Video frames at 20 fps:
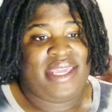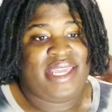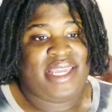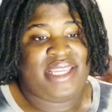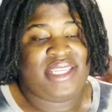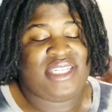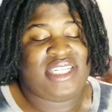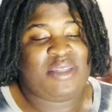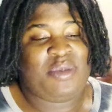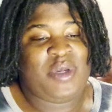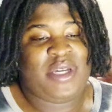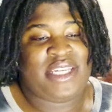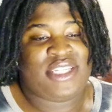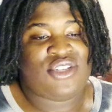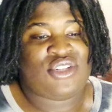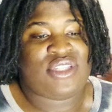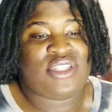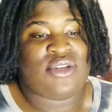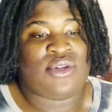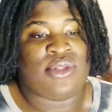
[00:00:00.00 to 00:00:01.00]
Just because
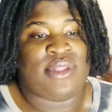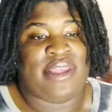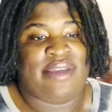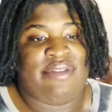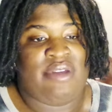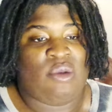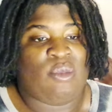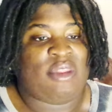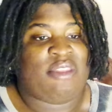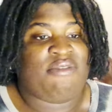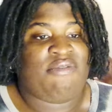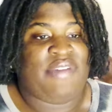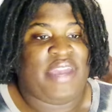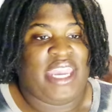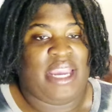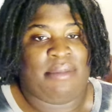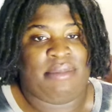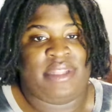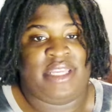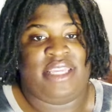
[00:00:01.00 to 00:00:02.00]
you're still living with
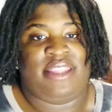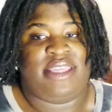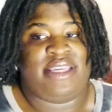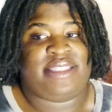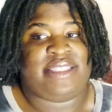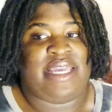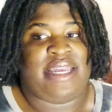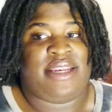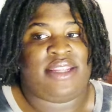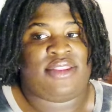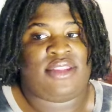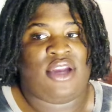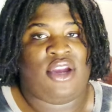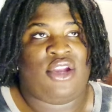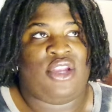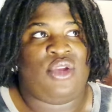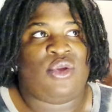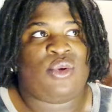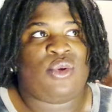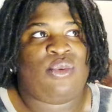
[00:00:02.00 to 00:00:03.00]
family, this, that, and the
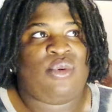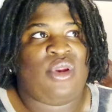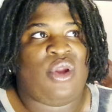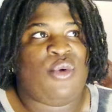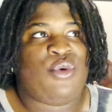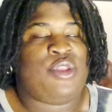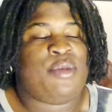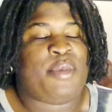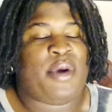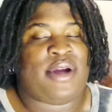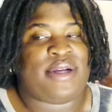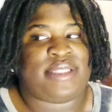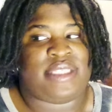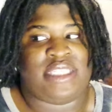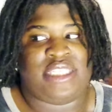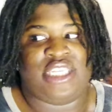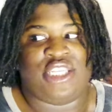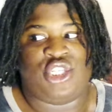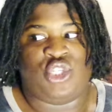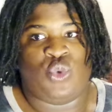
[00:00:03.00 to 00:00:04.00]
third, you don't know the
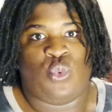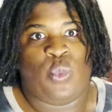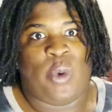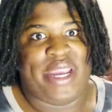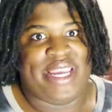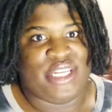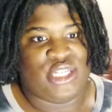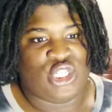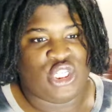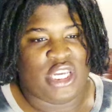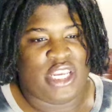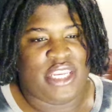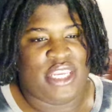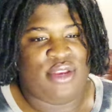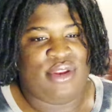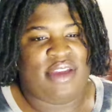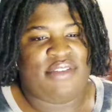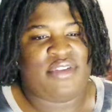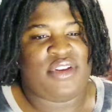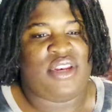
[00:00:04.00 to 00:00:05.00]
person's situation. You
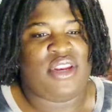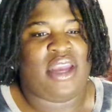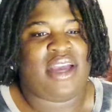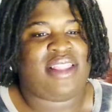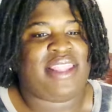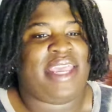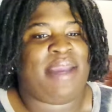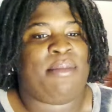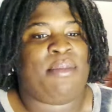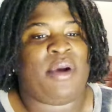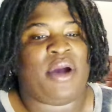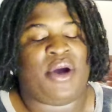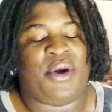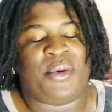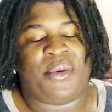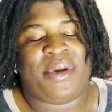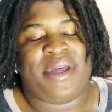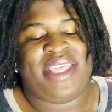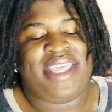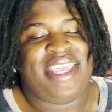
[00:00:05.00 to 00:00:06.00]
never know. Like,
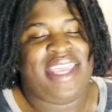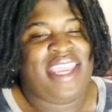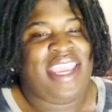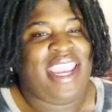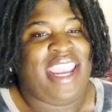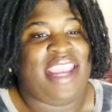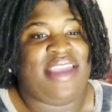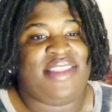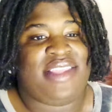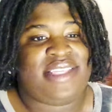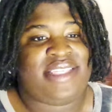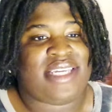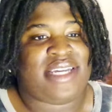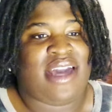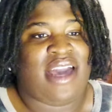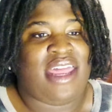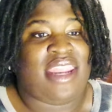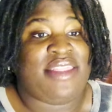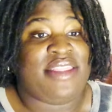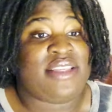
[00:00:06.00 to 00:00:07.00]
bro, and this
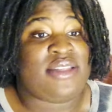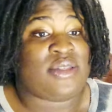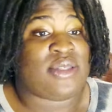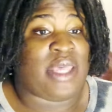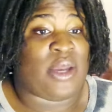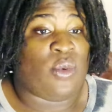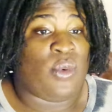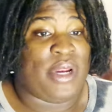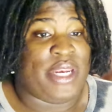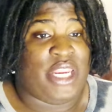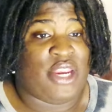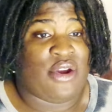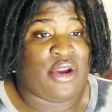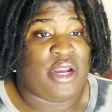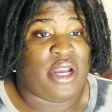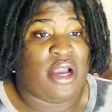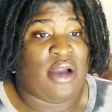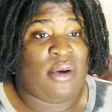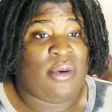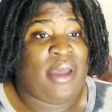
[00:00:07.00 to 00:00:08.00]
was like 1 year
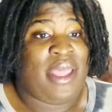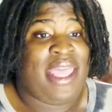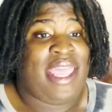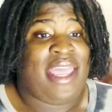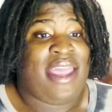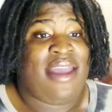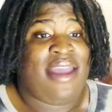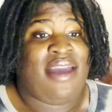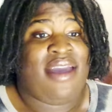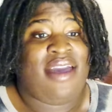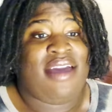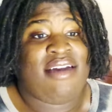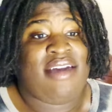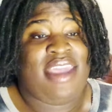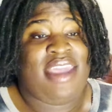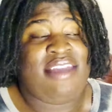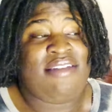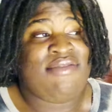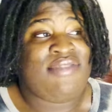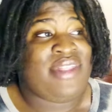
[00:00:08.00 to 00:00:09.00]
ago.
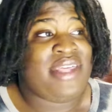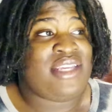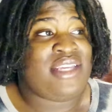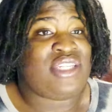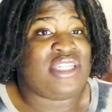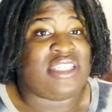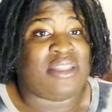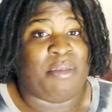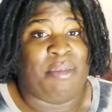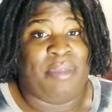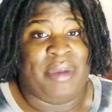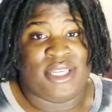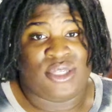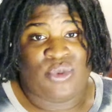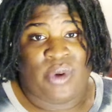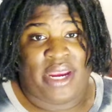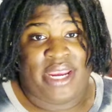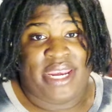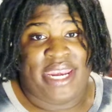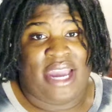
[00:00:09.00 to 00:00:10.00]
Inflation is a bitch
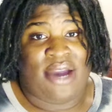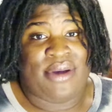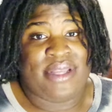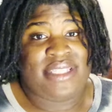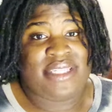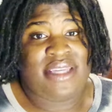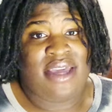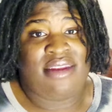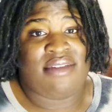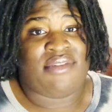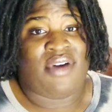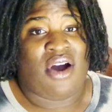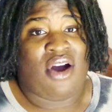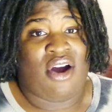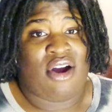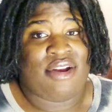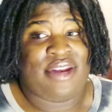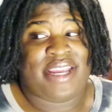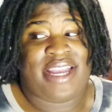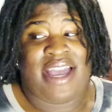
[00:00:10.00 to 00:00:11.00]
right now. It's kind of
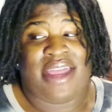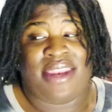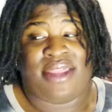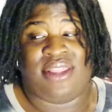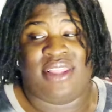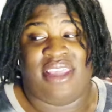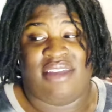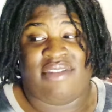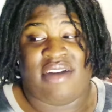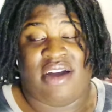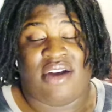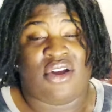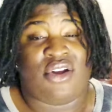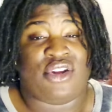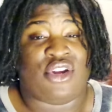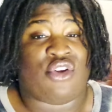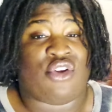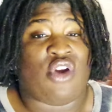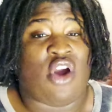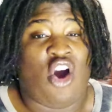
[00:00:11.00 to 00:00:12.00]
hard to kind of live out on
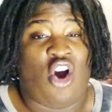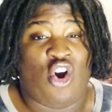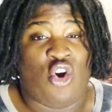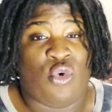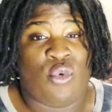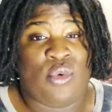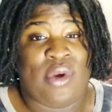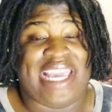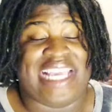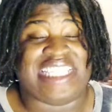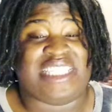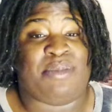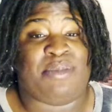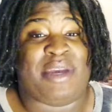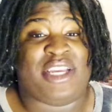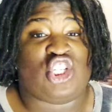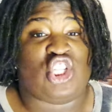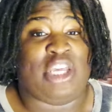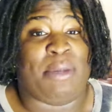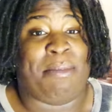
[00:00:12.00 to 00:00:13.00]
your own,
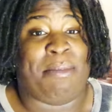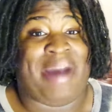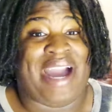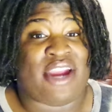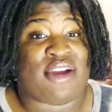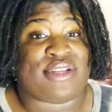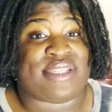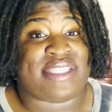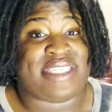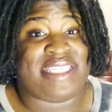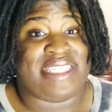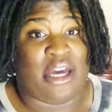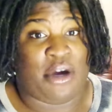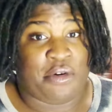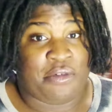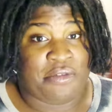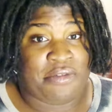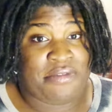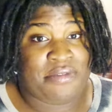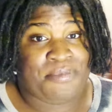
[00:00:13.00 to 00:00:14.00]
especially by
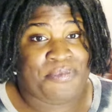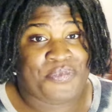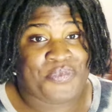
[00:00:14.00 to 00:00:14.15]
yourself.